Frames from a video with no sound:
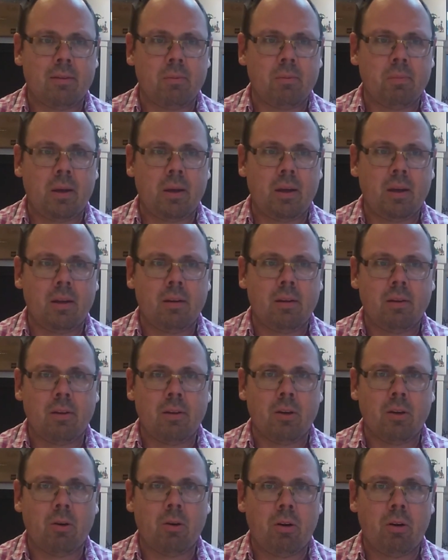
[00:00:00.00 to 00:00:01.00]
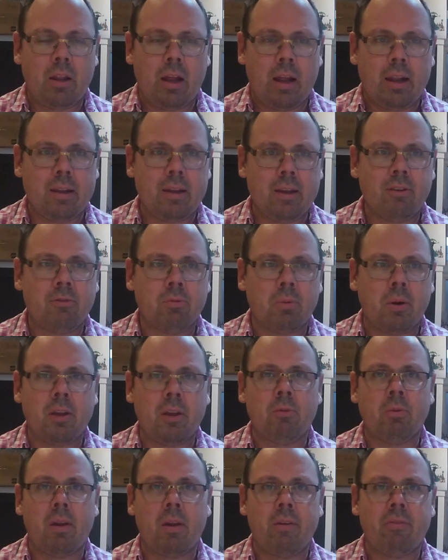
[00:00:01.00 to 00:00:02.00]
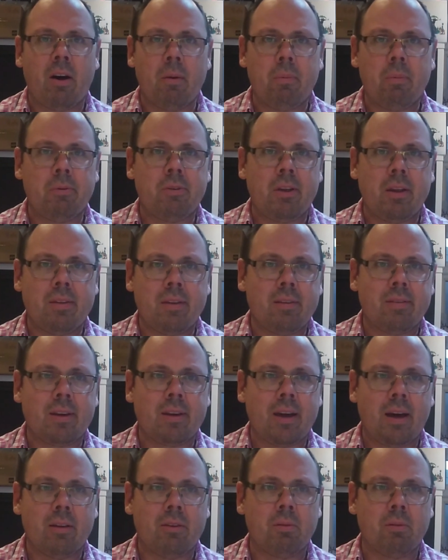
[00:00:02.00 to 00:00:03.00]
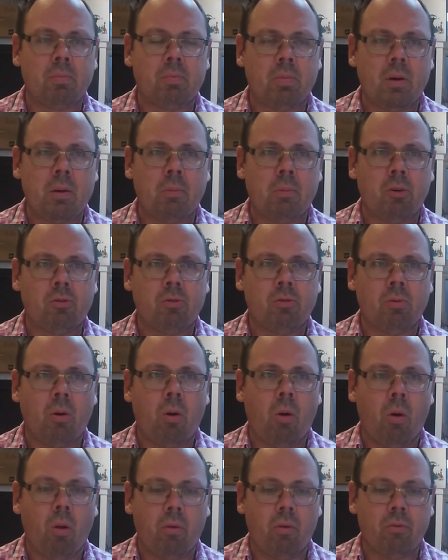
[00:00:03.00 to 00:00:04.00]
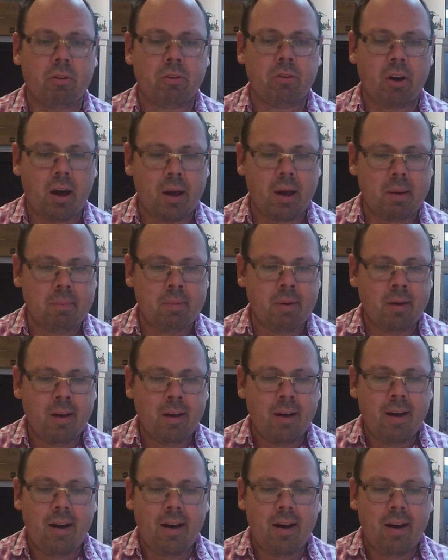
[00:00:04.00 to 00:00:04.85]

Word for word: it to be, you know, at least 20 25% discounted pretty much all of the time.